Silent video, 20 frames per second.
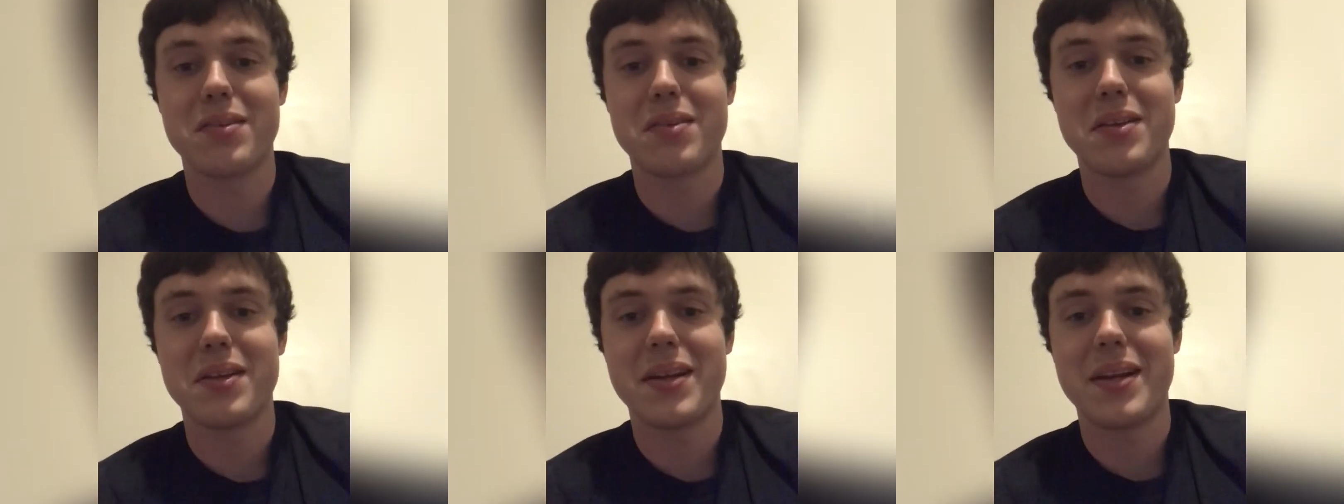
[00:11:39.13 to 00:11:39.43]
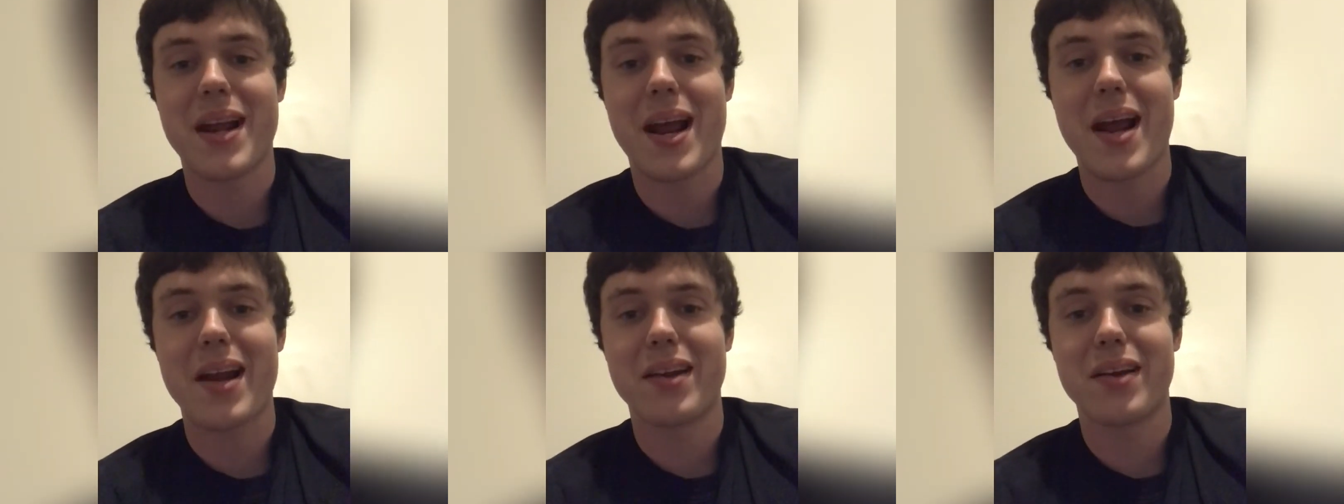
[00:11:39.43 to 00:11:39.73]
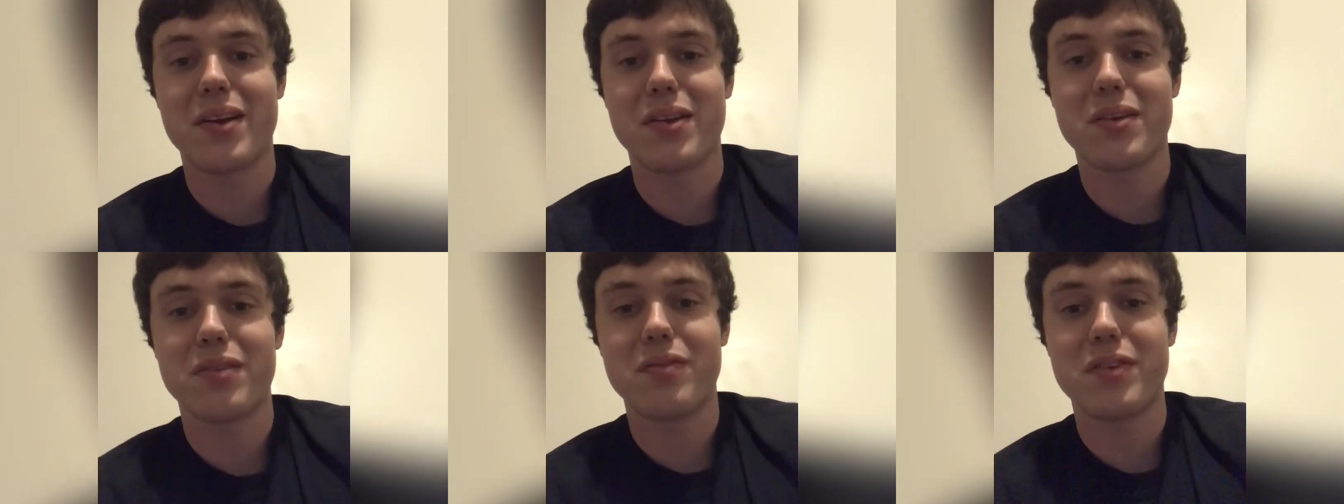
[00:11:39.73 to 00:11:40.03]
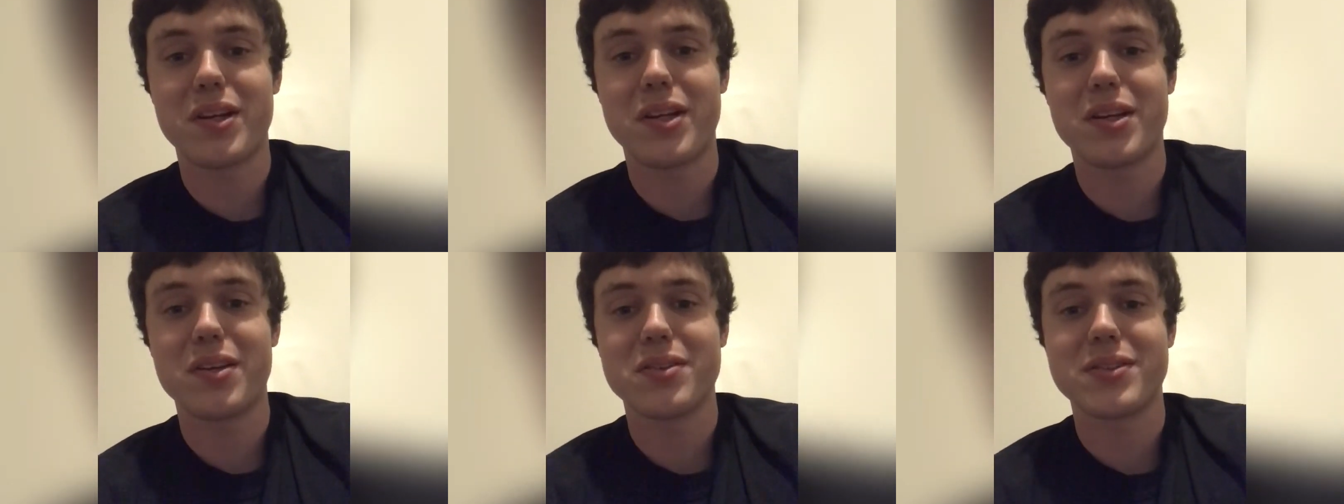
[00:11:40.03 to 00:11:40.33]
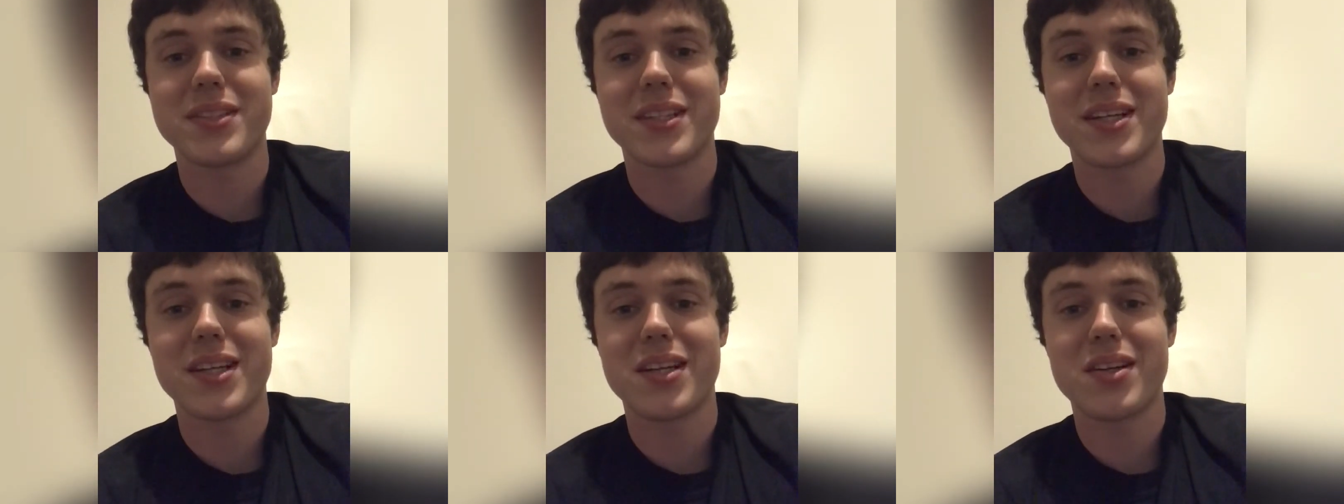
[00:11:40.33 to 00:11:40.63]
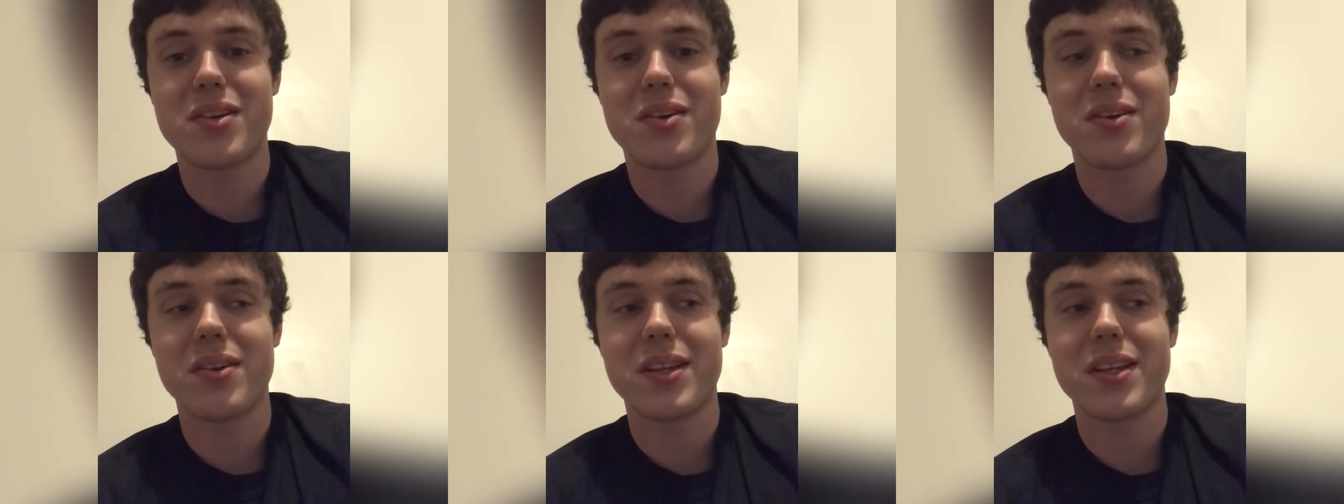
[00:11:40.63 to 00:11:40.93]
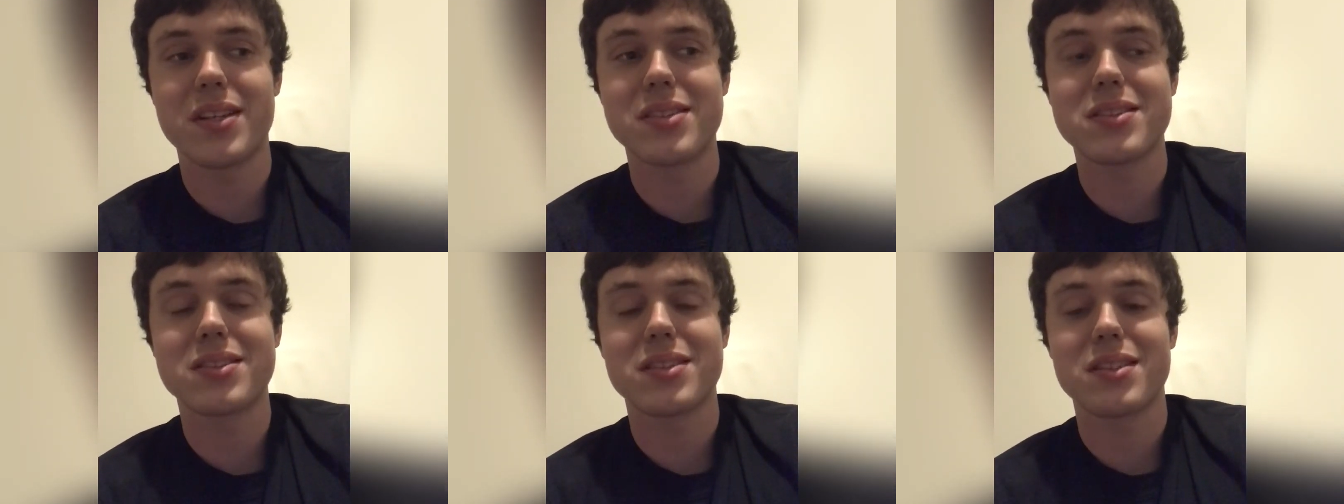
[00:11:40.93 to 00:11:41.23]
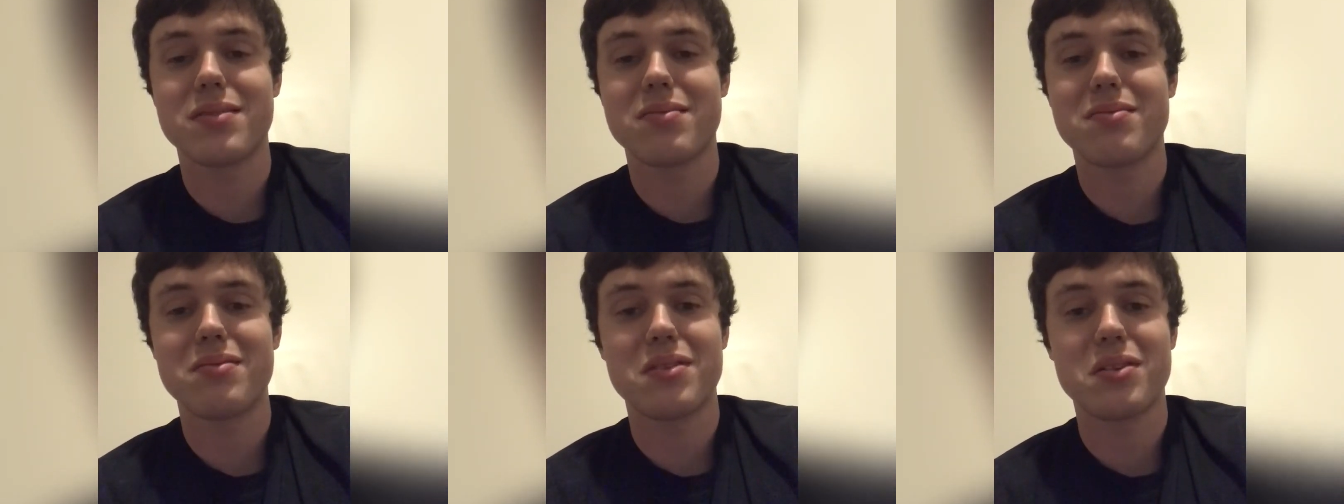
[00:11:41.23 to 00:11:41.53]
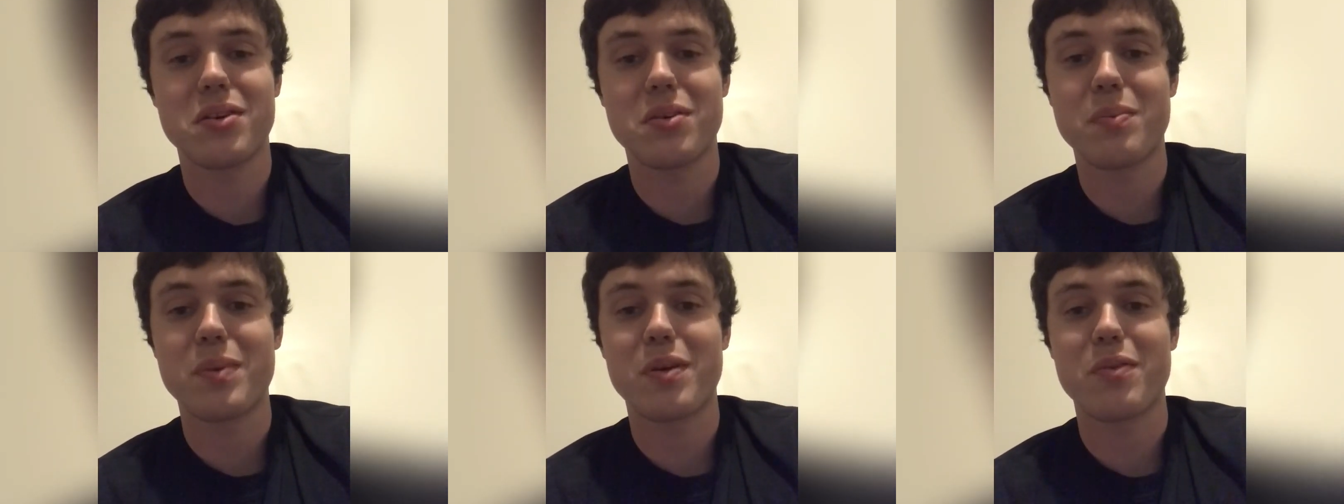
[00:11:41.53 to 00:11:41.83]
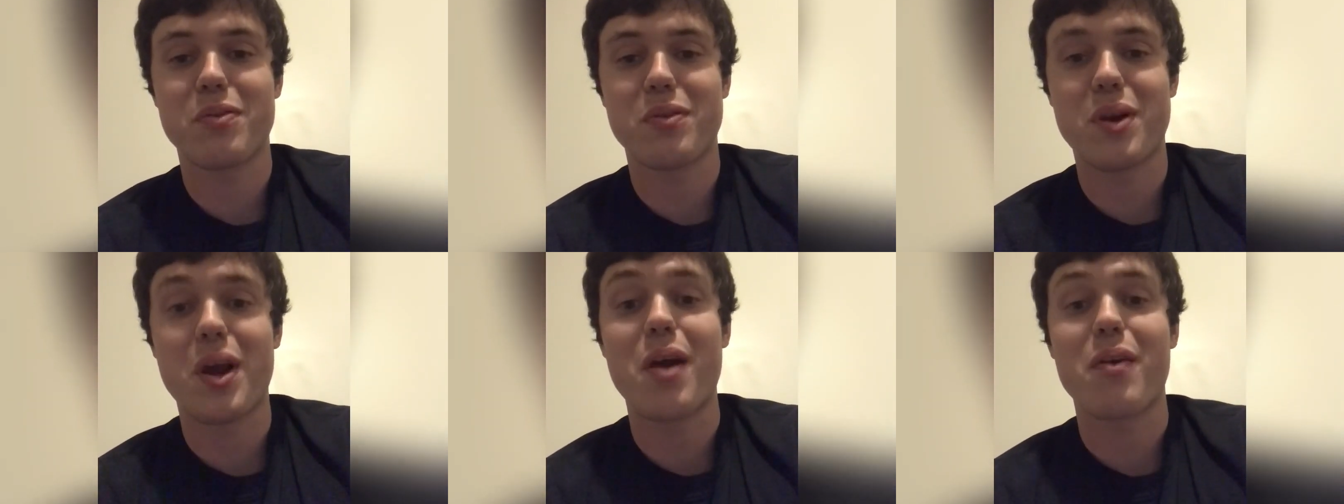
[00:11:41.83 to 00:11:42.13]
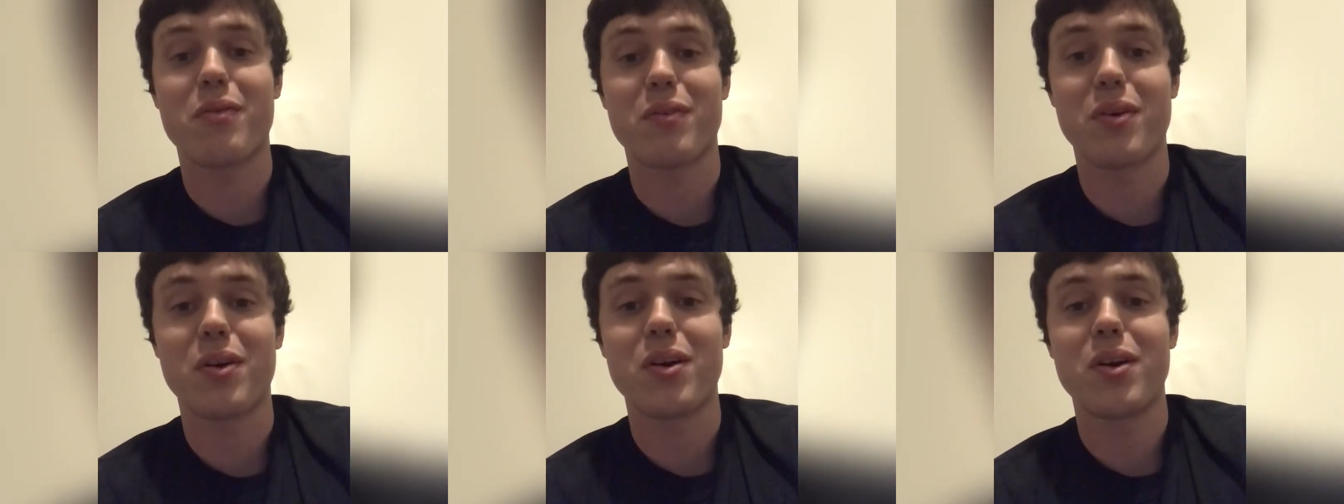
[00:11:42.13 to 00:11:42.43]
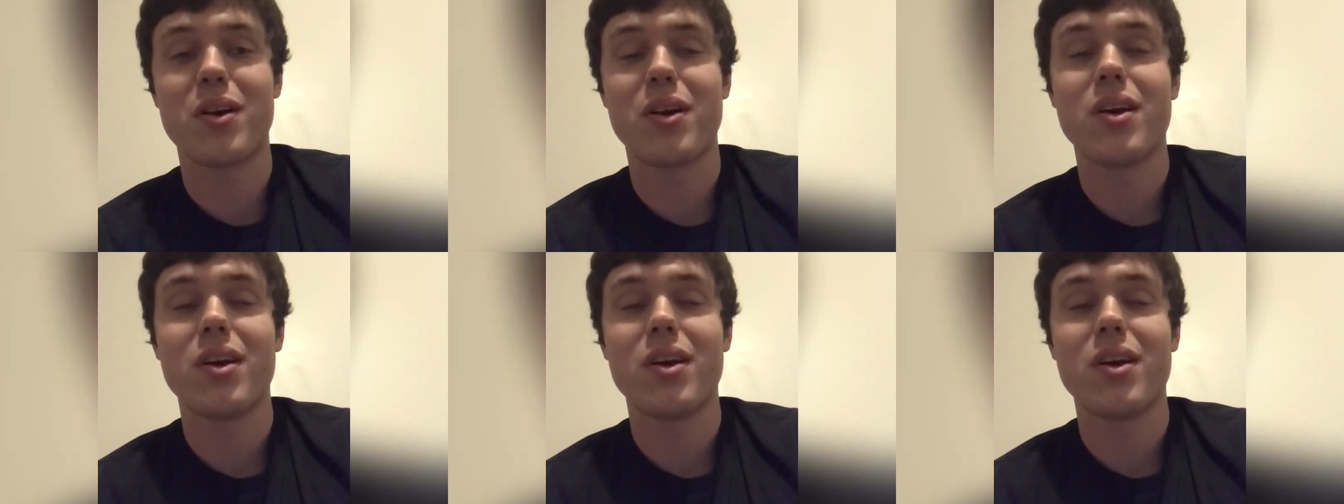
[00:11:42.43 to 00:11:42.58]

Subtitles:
and added other videos in and all this. It took me forever.